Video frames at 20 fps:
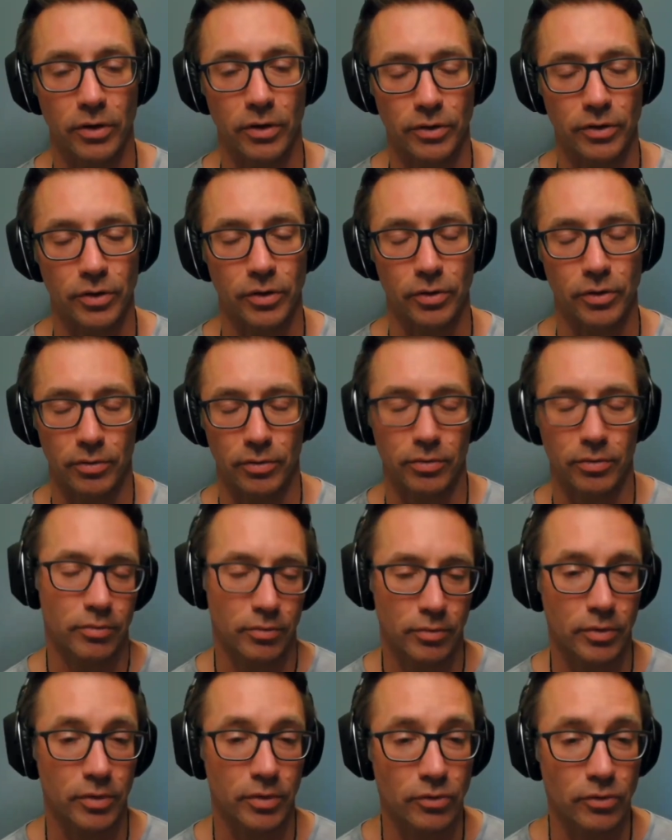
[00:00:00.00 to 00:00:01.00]
as you
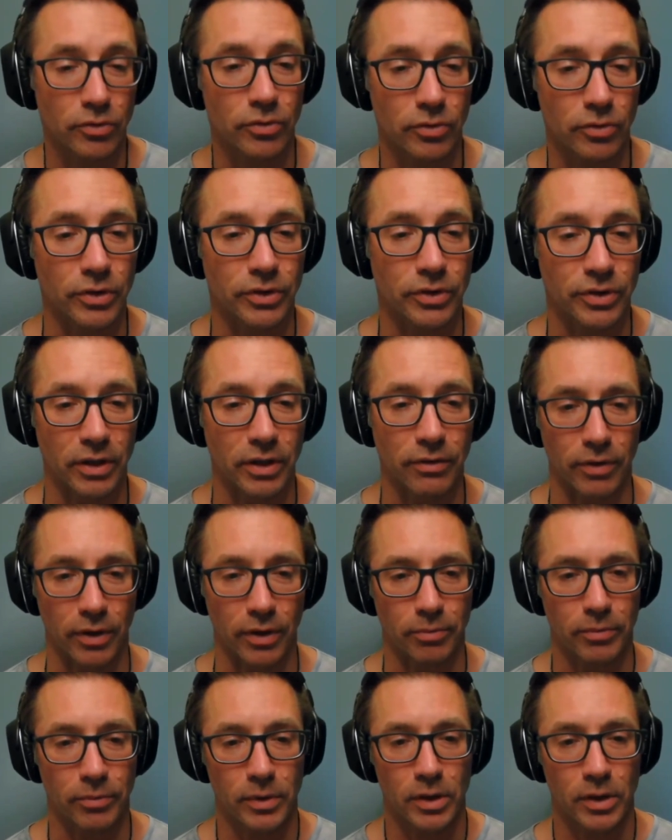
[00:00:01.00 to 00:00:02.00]
receive
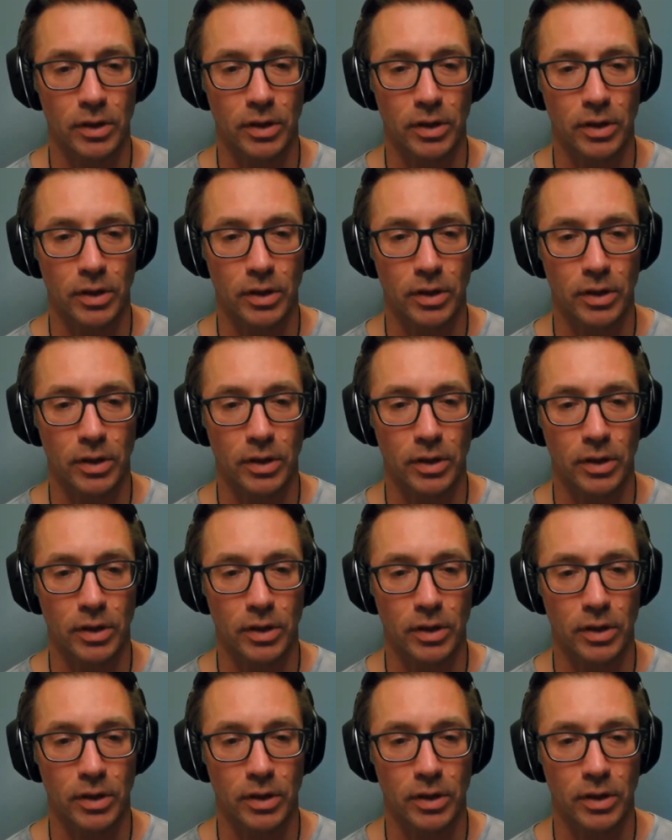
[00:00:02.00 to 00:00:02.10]
them,